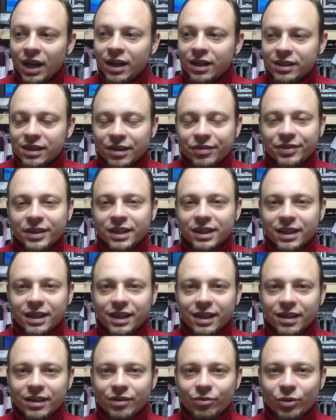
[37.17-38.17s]
definitely
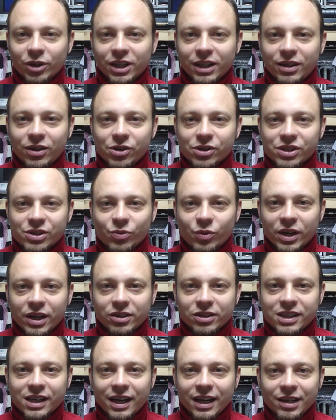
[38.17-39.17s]
getting really close to
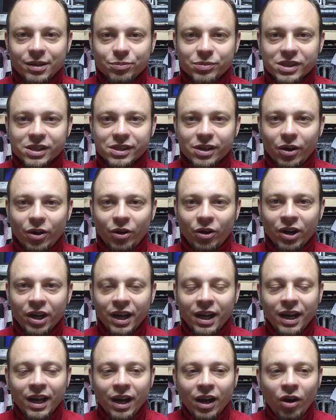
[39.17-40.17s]
winter time, so
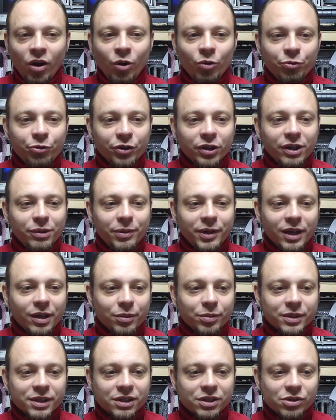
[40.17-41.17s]
hopefully be
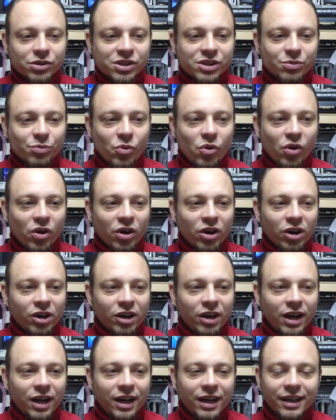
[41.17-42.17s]
able to do some more
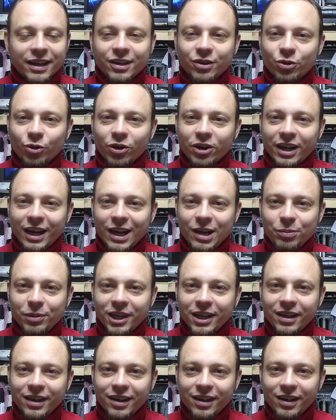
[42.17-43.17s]
indoor
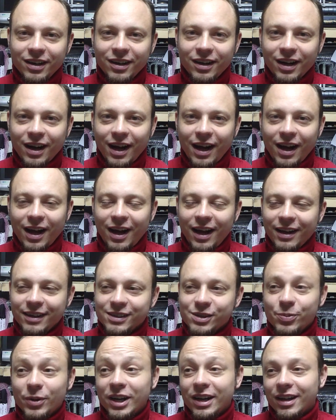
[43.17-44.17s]
gaming here. I
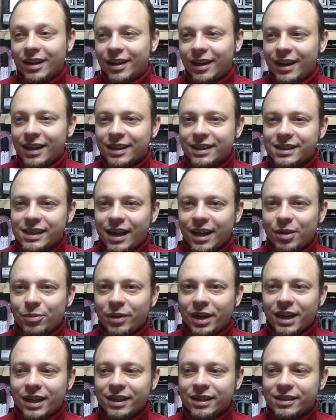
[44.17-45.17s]
spent a lot of time
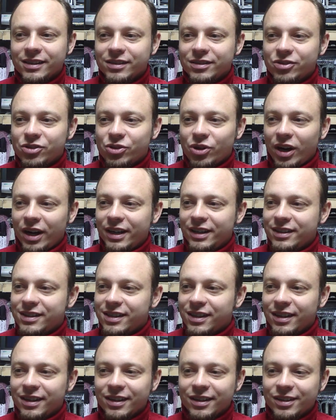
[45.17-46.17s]
on trying
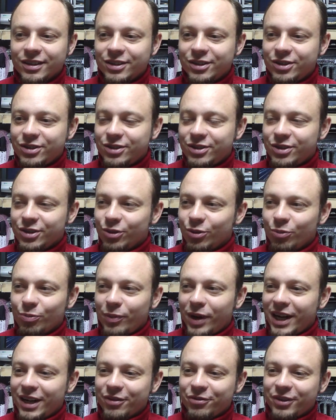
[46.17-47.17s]
to do
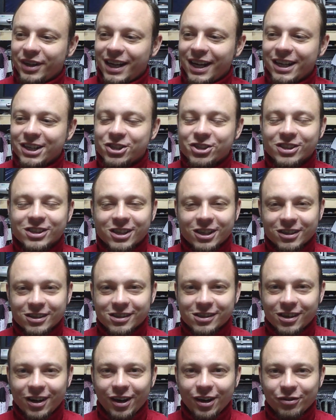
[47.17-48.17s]
modifications on
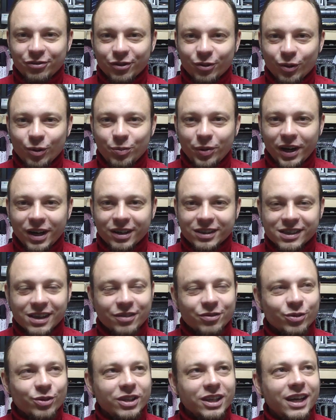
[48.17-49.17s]
stuff and repairs. I
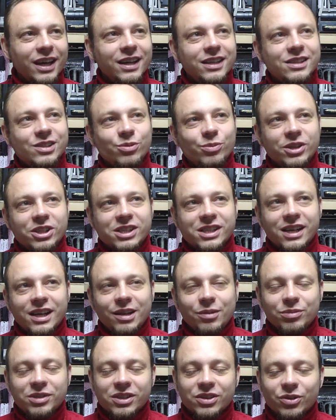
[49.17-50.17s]
haven't really had too much
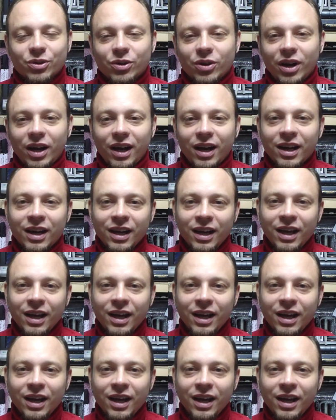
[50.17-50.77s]
time to do a